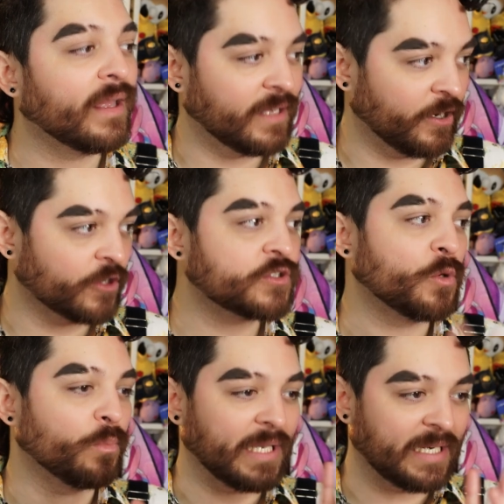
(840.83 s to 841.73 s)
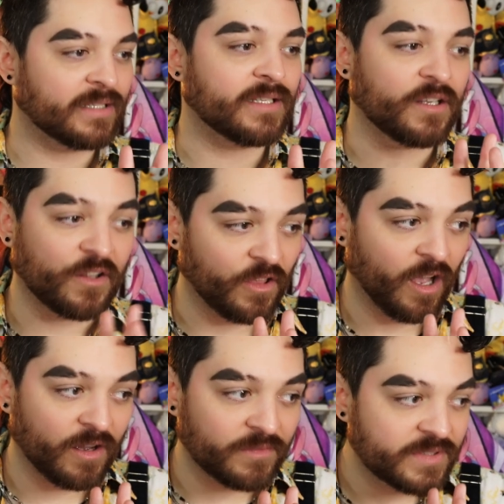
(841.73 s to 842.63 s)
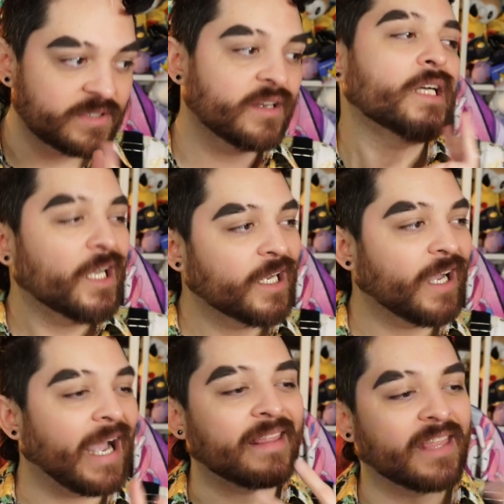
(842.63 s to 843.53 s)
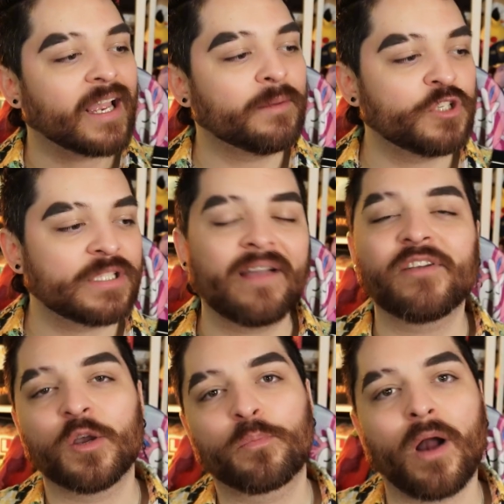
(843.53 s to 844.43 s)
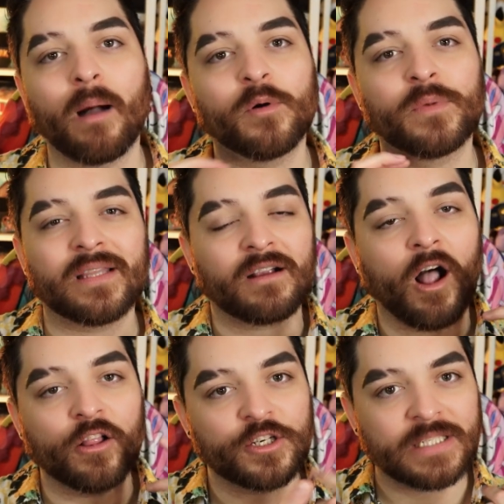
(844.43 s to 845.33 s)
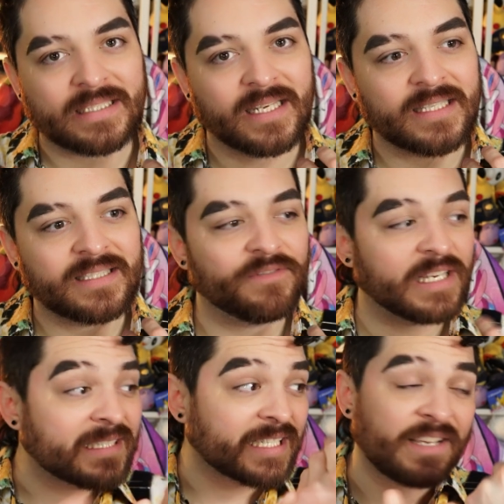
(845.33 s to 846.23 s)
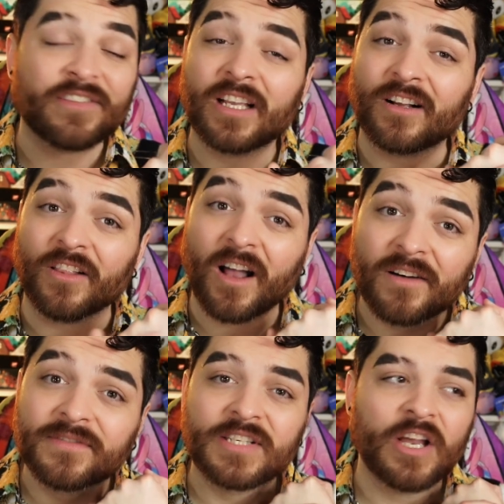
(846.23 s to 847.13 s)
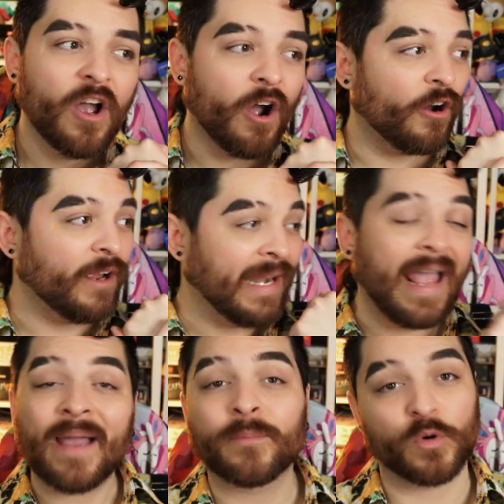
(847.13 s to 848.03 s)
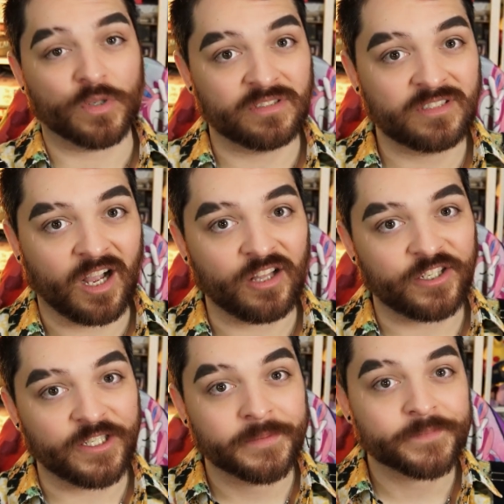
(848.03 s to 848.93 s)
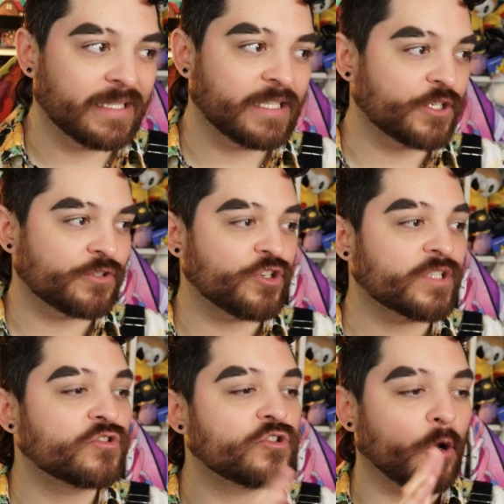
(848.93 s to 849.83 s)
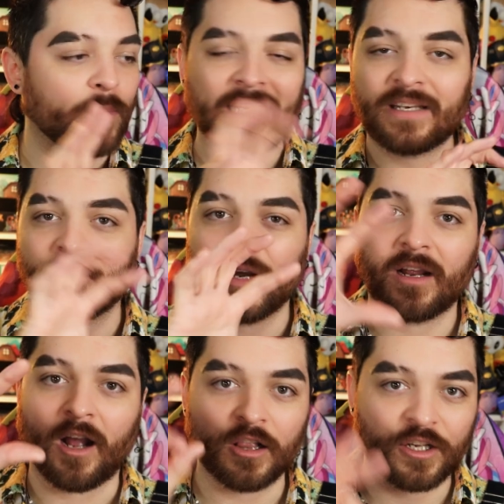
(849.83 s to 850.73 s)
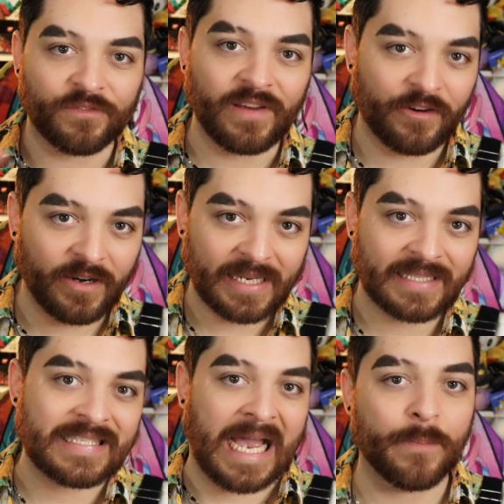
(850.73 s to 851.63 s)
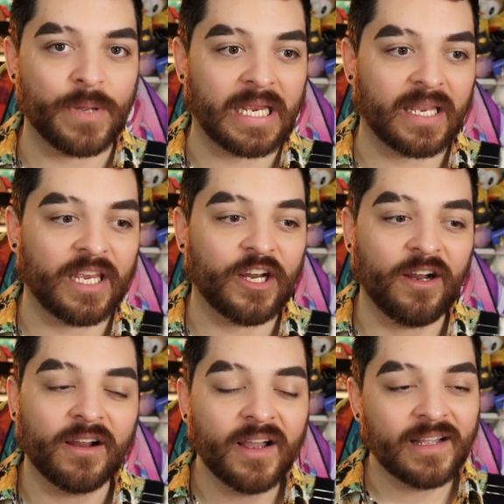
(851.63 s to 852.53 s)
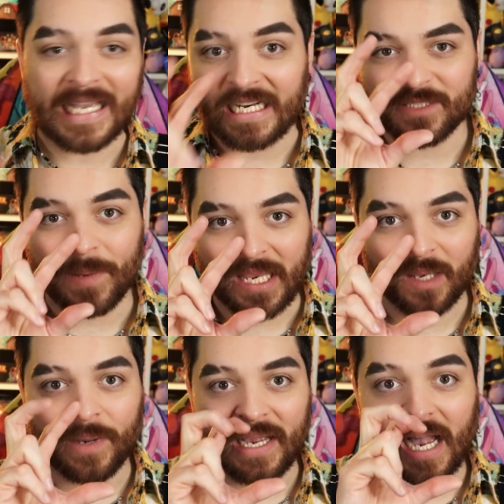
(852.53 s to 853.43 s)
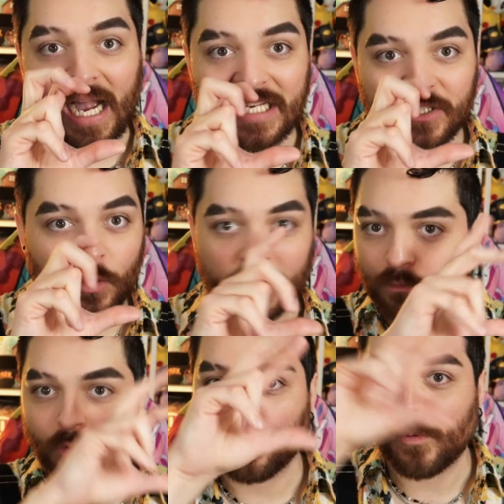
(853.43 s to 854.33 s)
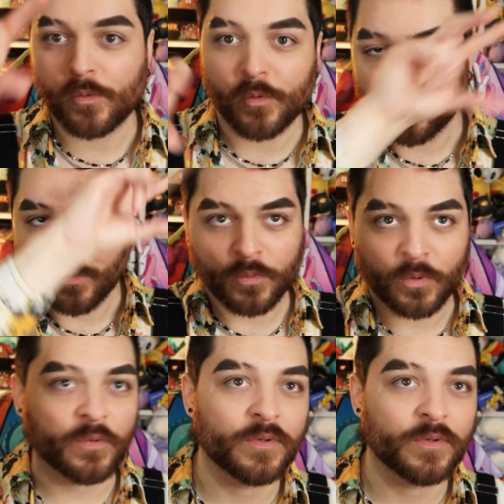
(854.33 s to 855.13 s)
and then also bleed into the gloves. I think I'm just having a problem with the color dissonance of these because even the gloves are an emerald color. There's just so many different color variants happening here that it's making my eyes go like boo boo boo boo boo boo.